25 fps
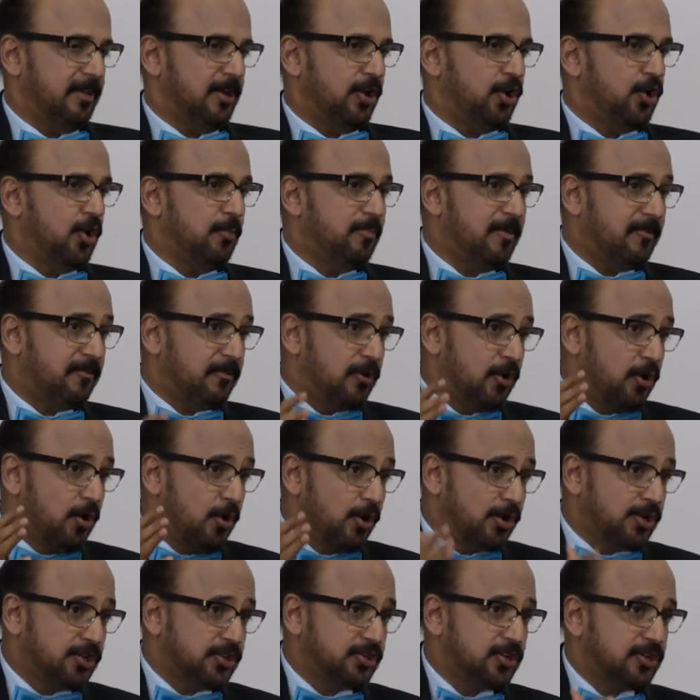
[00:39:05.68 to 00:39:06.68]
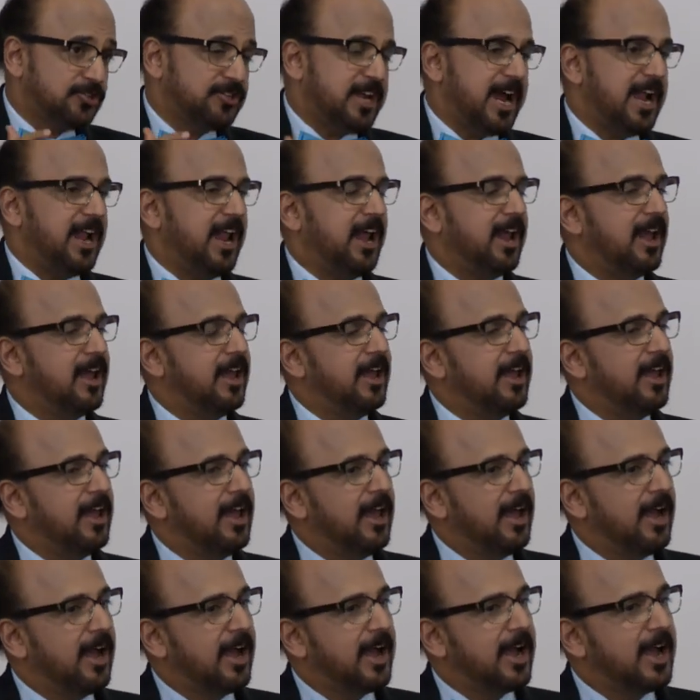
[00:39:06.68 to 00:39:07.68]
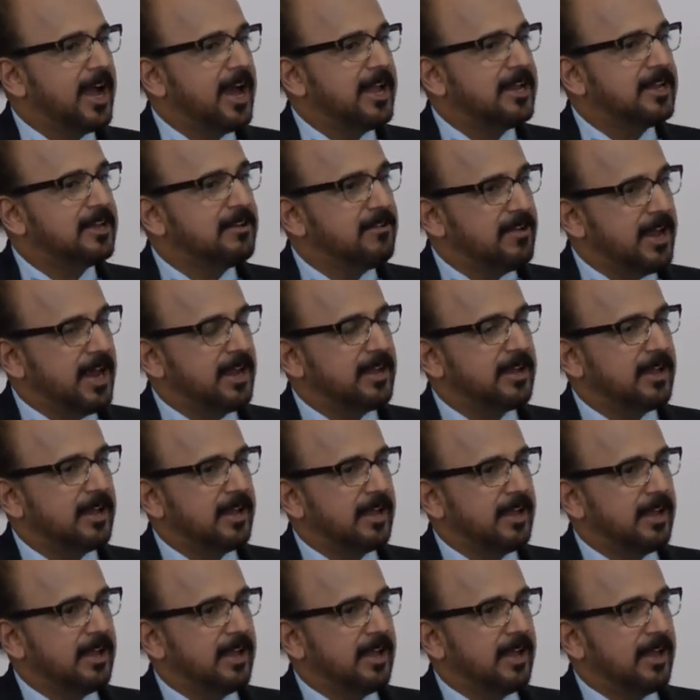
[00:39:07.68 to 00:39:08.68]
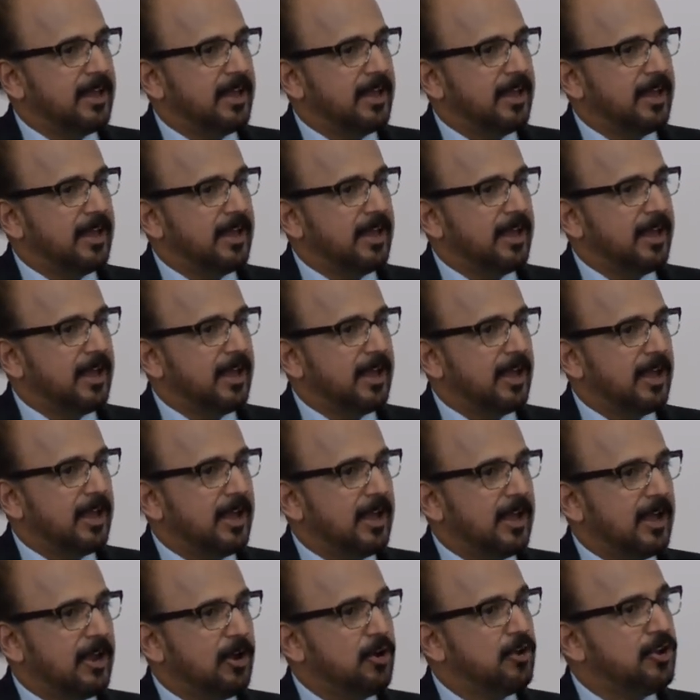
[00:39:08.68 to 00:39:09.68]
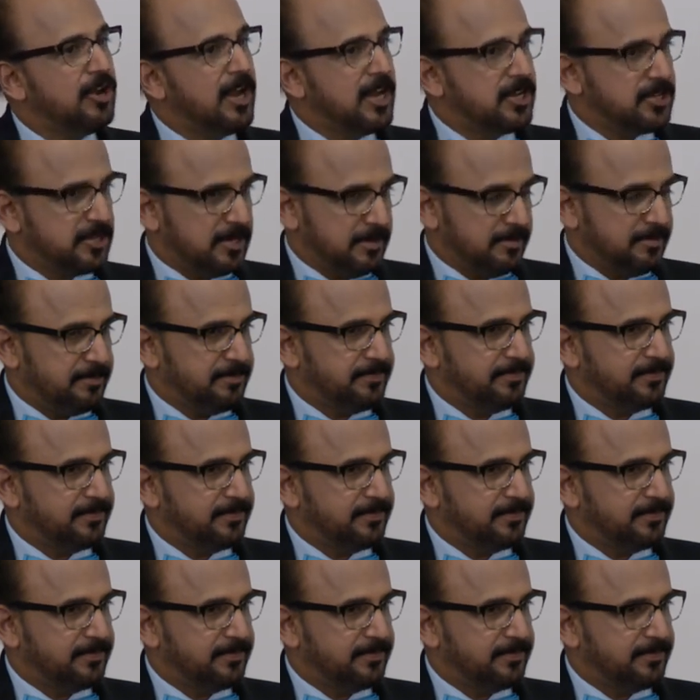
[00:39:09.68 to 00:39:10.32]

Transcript: Group of good society can create good nation.